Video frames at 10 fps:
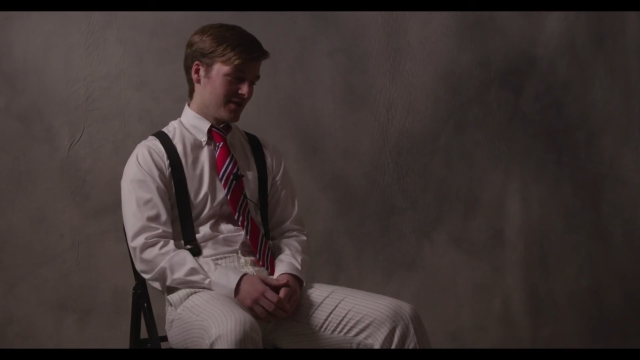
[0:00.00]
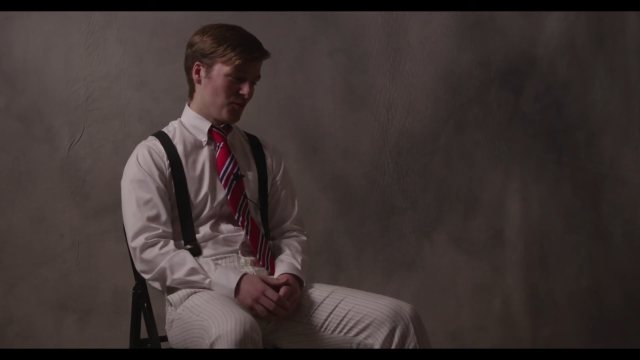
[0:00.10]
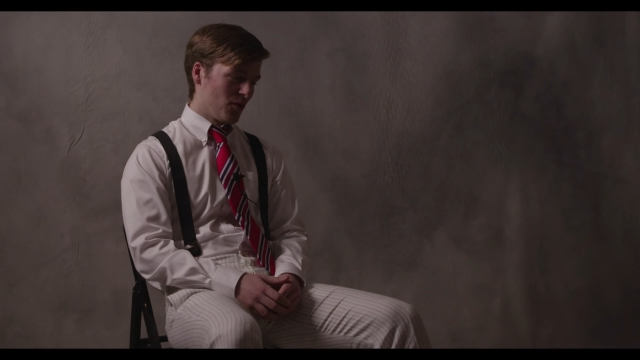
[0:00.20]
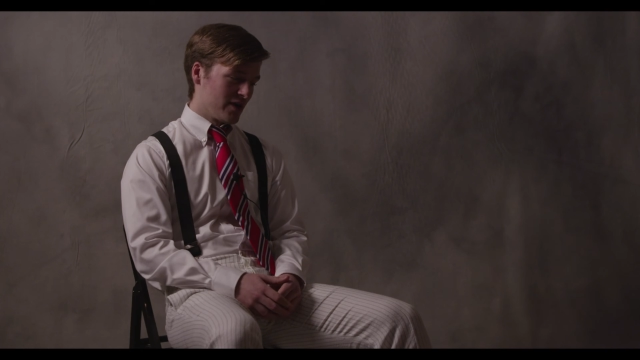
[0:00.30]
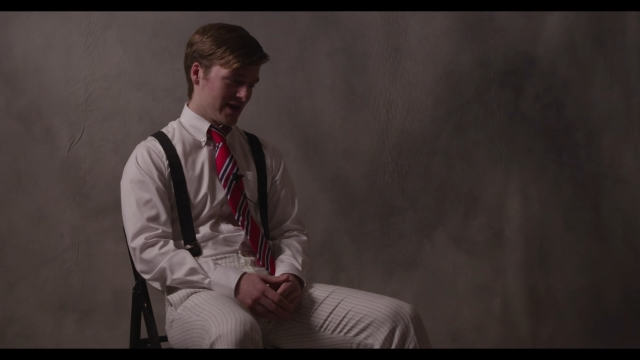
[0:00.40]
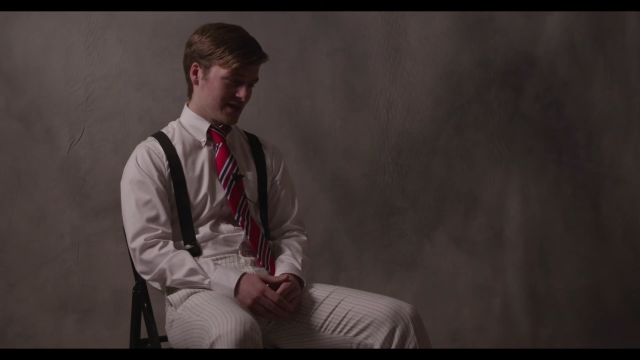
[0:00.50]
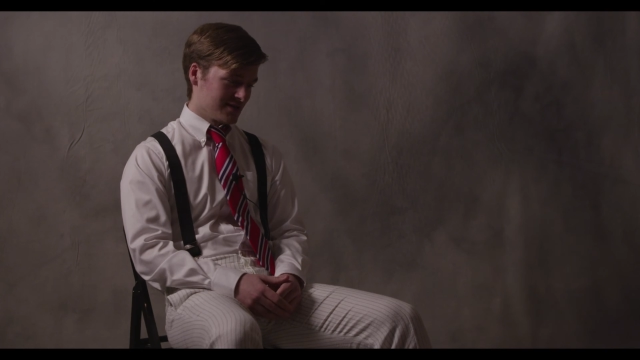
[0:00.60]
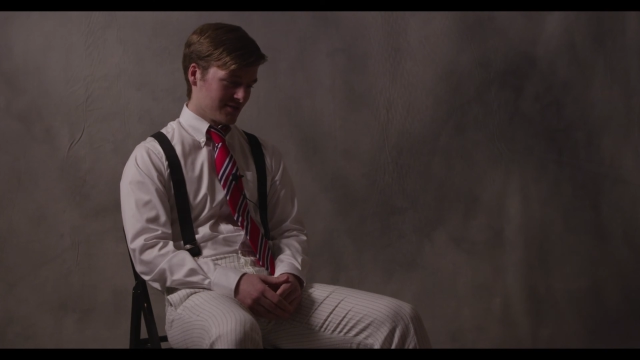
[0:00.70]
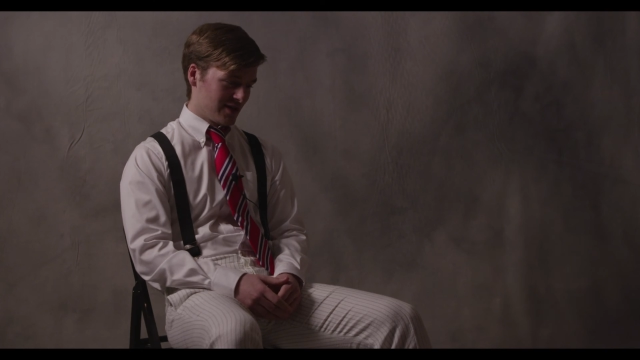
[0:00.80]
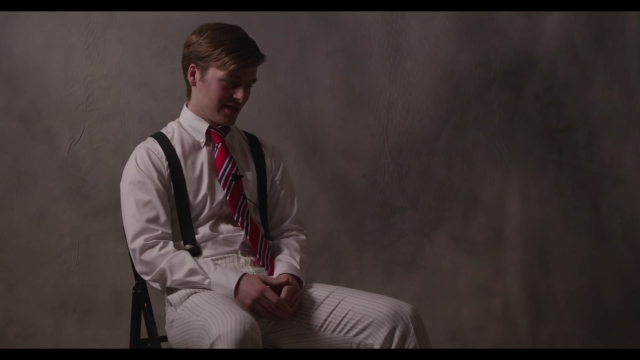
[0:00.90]
at one
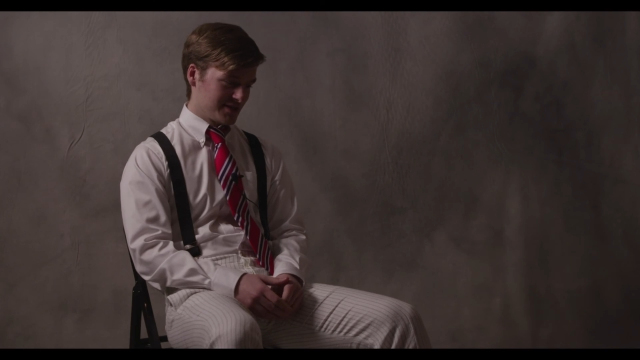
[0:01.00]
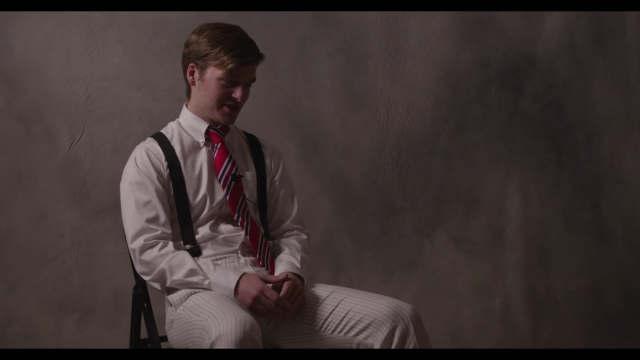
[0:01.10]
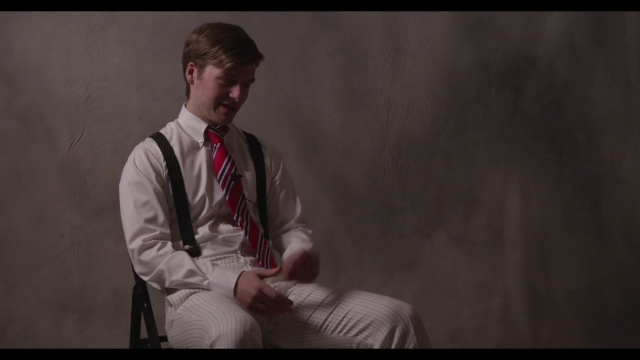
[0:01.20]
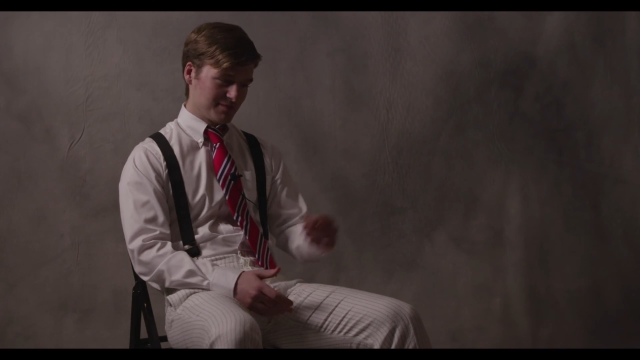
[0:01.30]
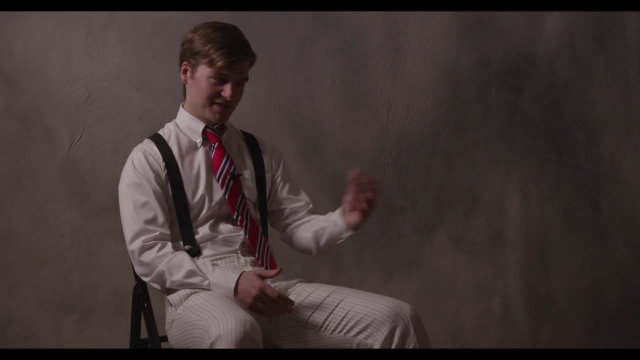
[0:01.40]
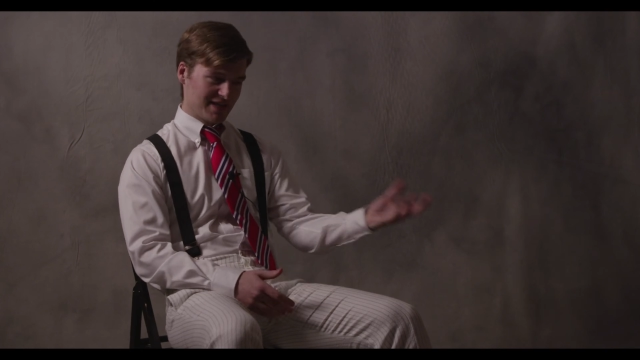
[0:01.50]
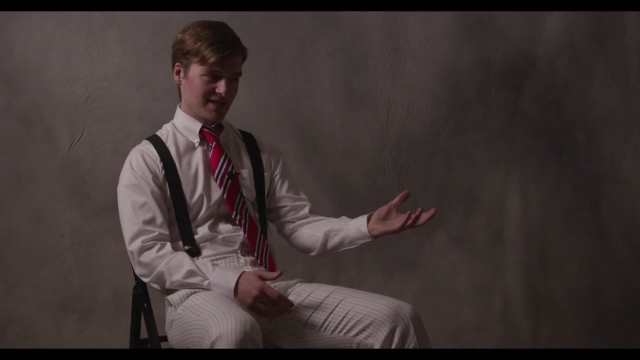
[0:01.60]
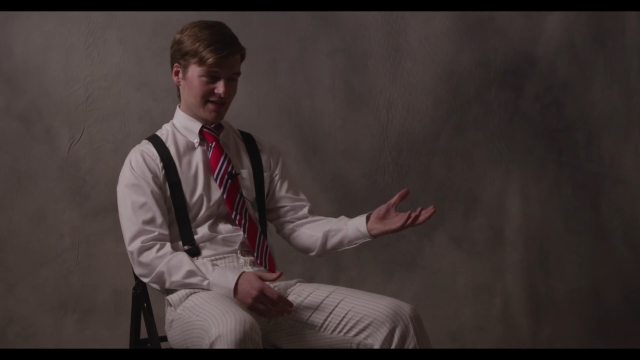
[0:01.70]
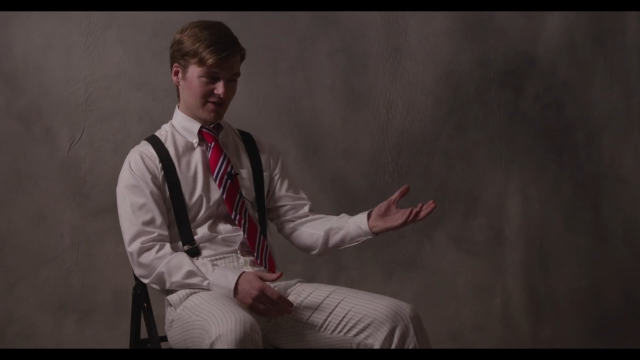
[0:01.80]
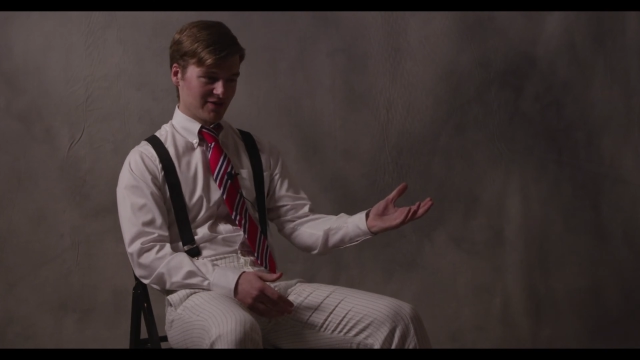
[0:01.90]
end or like James
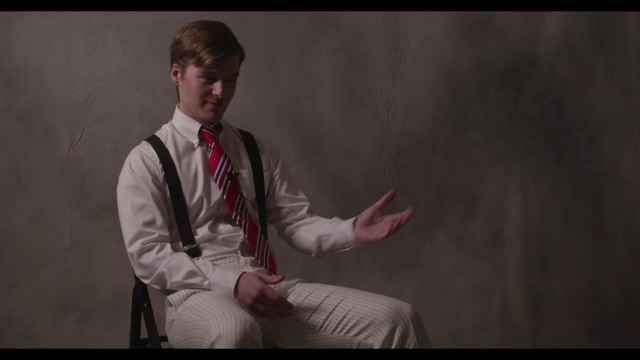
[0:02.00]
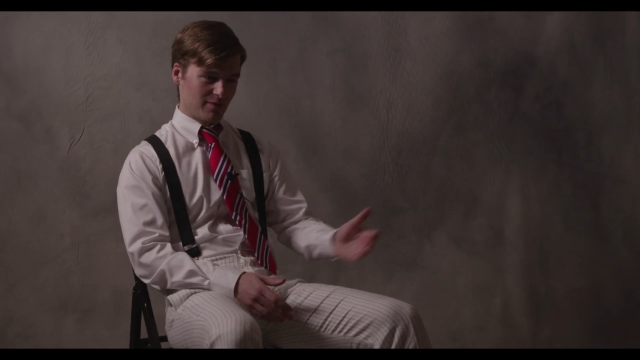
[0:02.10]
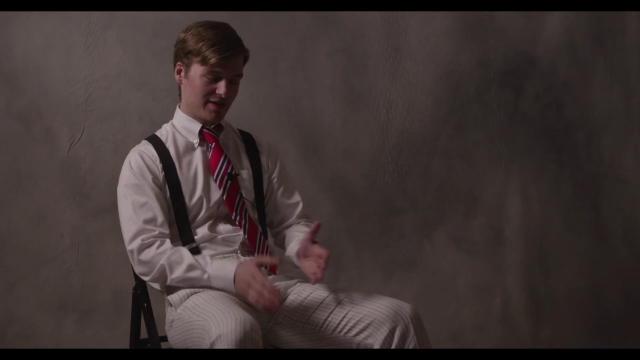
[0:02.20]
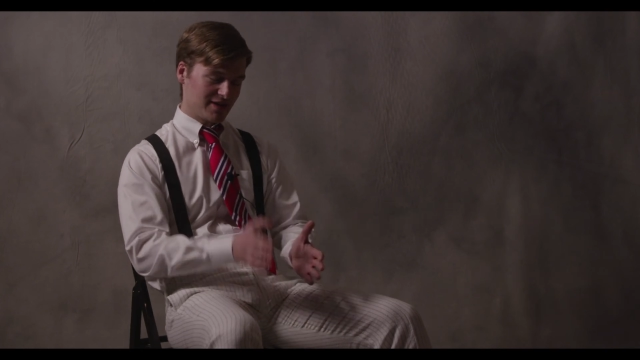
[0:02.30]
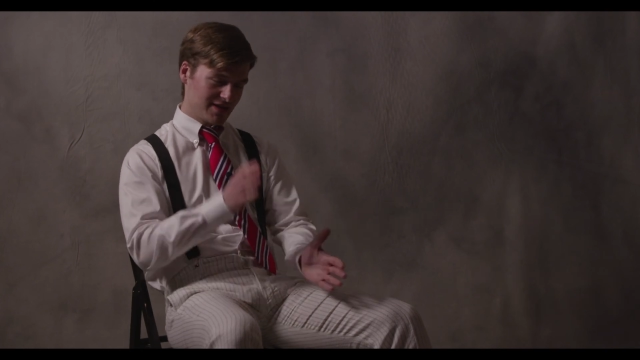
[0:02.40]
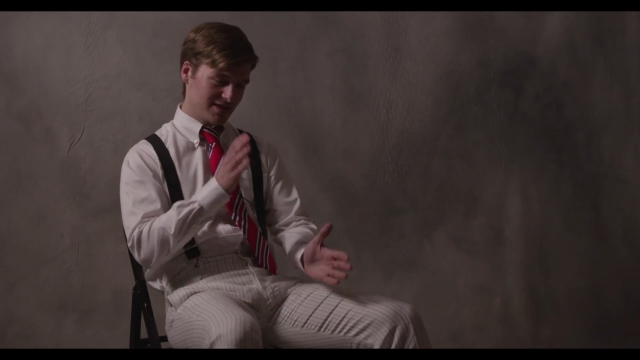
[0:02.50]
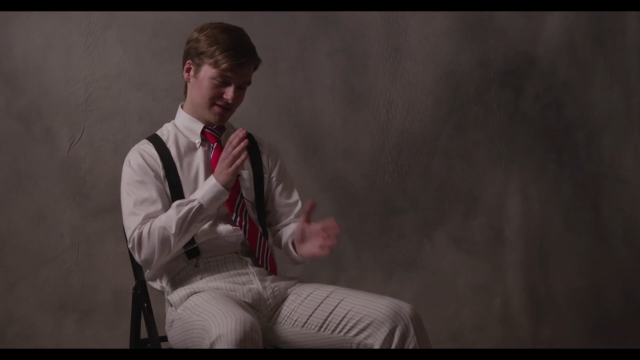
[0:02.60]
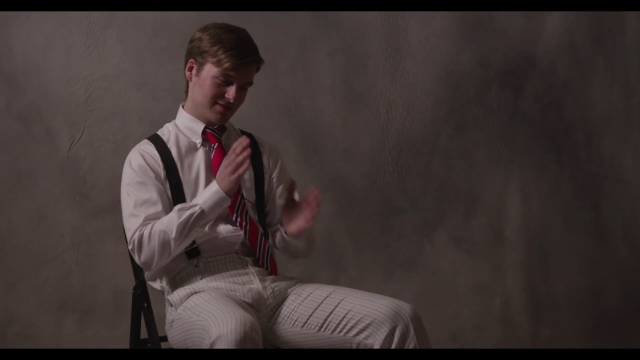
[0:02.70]
Dean at the other, but I think